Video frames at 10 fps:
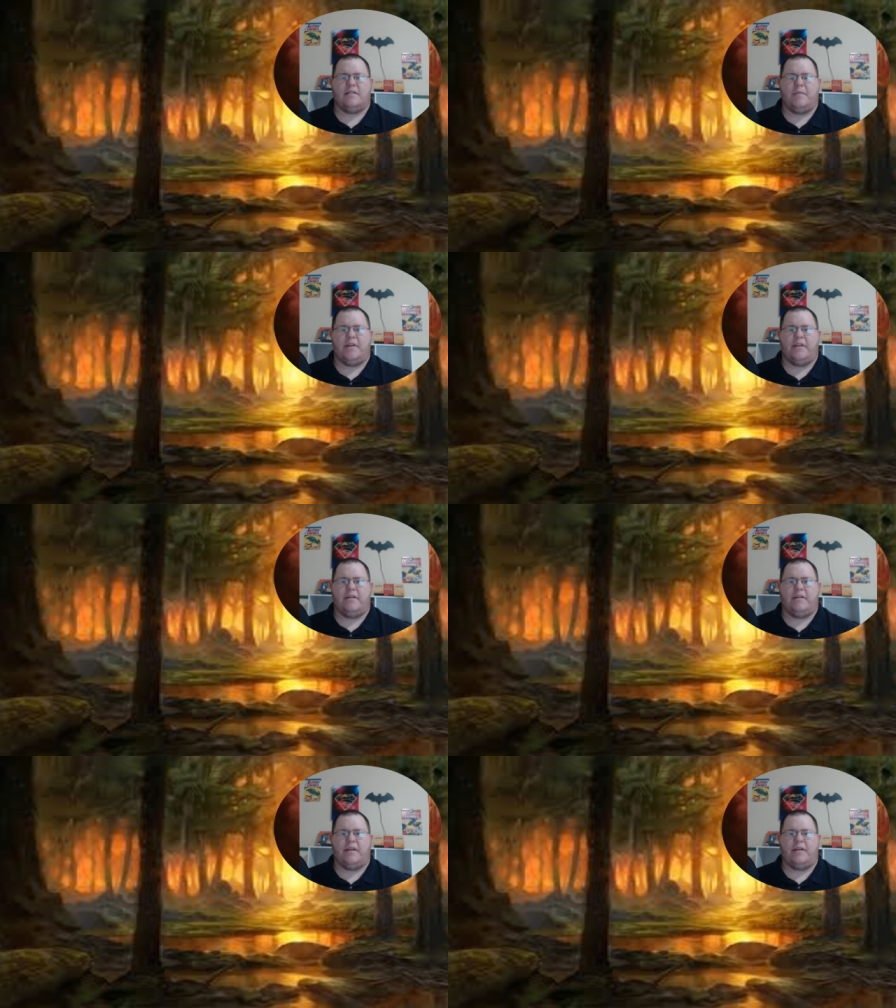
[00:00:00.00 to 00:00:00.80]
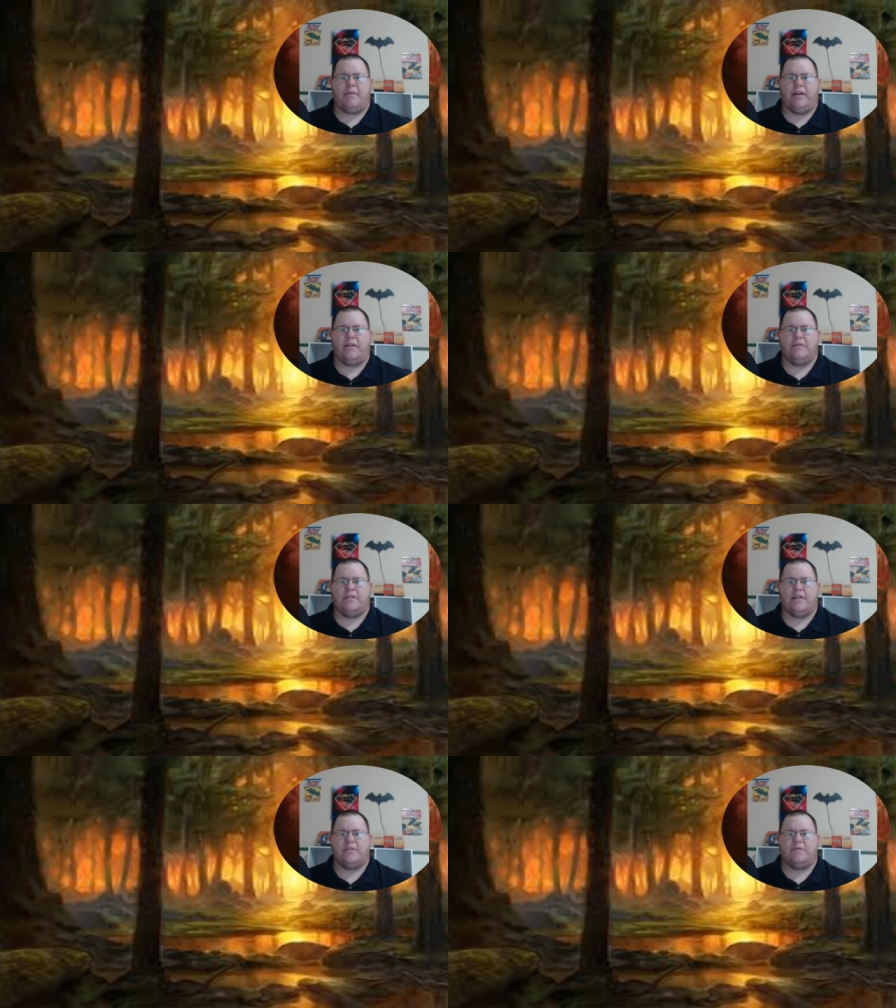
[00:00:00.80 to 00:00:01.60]
I mean, they make new
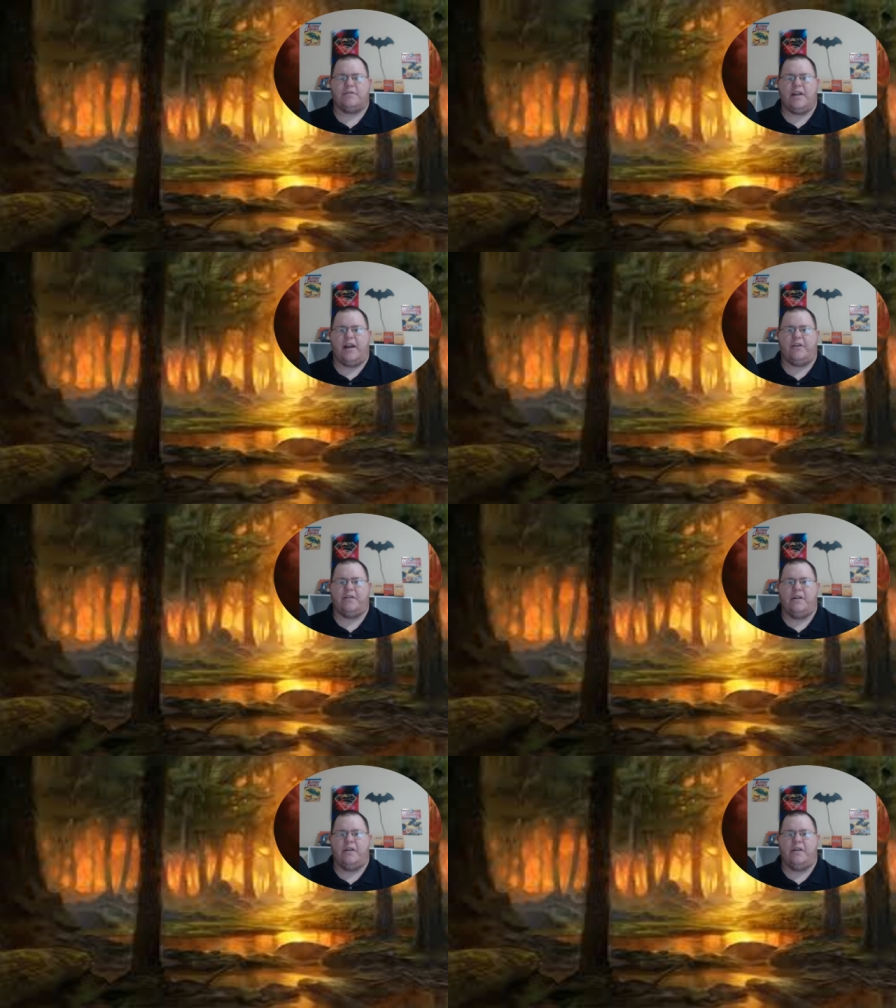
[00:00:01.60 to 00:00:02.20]
sets for Standard,